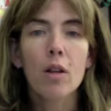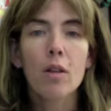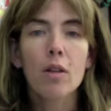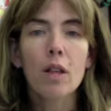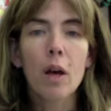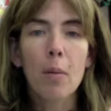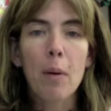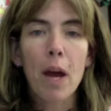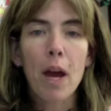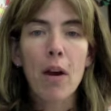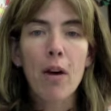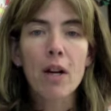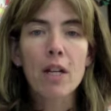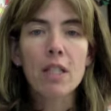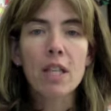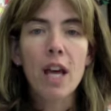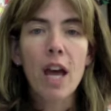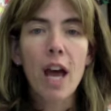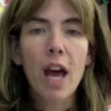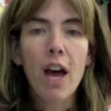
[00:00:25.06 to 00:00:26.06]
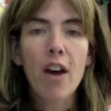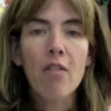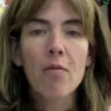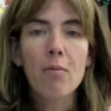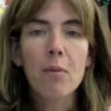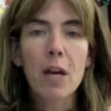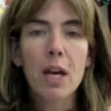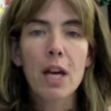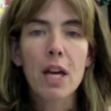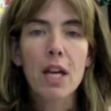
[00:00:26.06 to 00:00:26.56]
The parents have
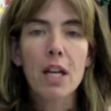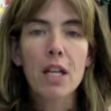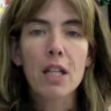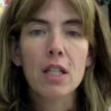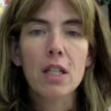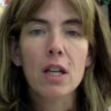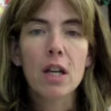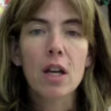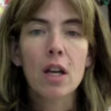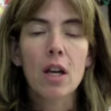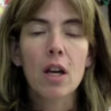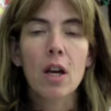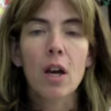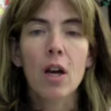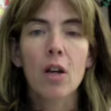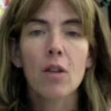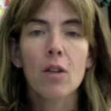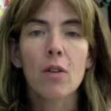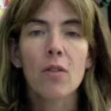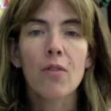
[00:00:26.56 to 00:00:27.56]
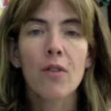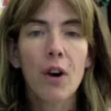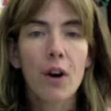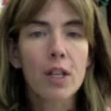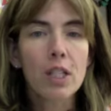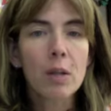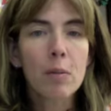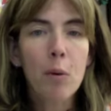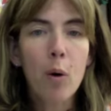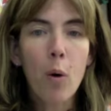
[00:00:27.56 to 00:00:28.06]
been
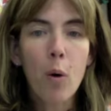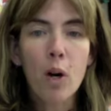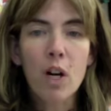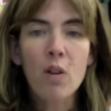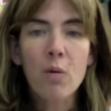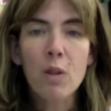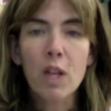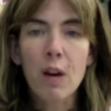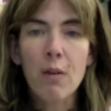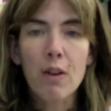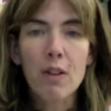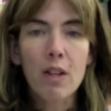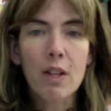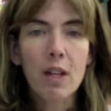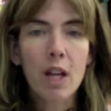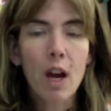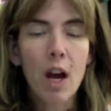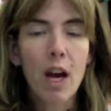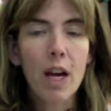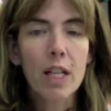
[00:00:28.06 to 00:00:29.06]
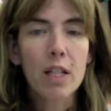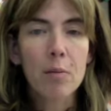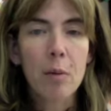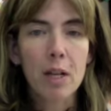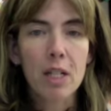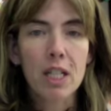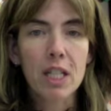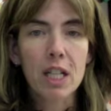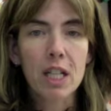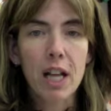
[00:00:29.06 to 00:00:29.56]
very supportive with everything that I
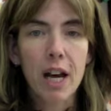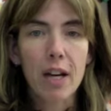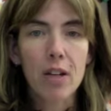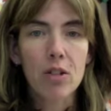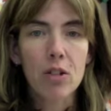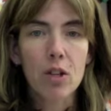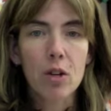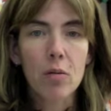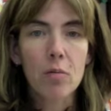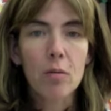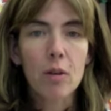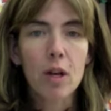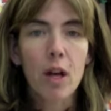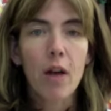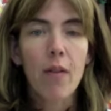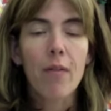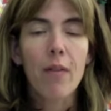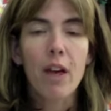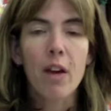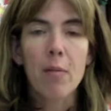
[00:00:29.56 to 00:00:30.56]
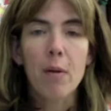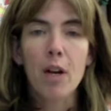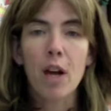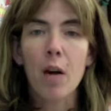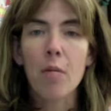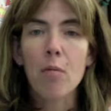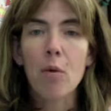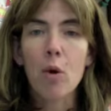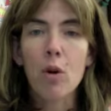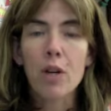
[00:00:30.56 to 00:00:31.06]
expect in the classroom. They have
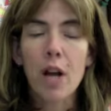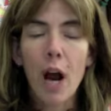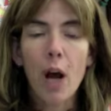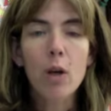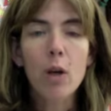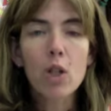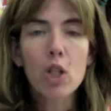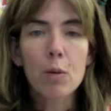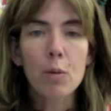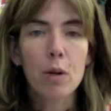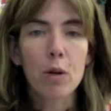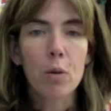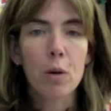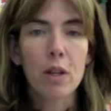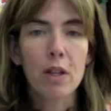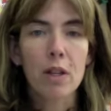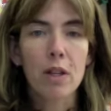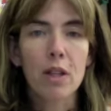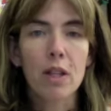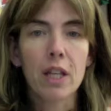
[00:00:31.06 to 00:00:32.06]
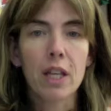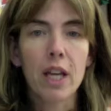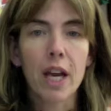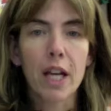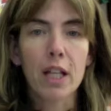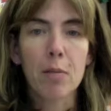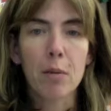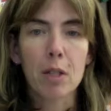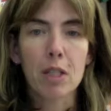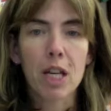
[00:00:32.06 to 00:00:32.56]
become more knowledgeable with the
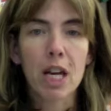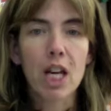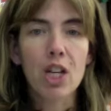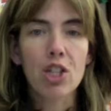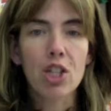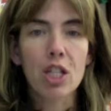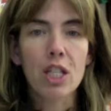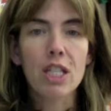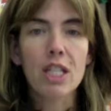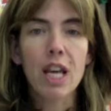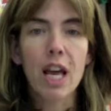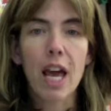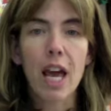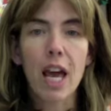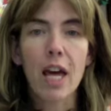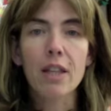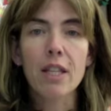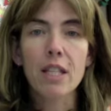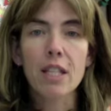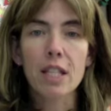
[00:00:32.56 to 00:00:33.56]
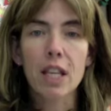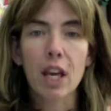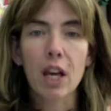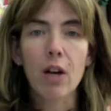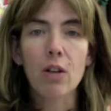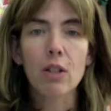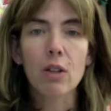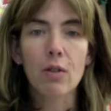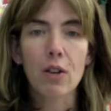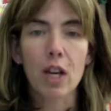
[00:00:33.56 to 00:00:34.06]
expectations and the
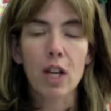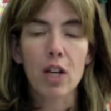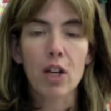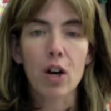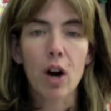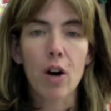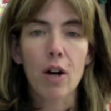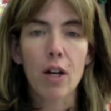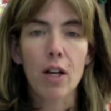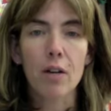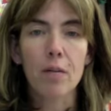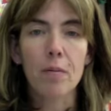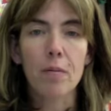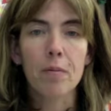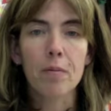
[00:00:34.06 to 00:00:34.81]
skills of kindergarten.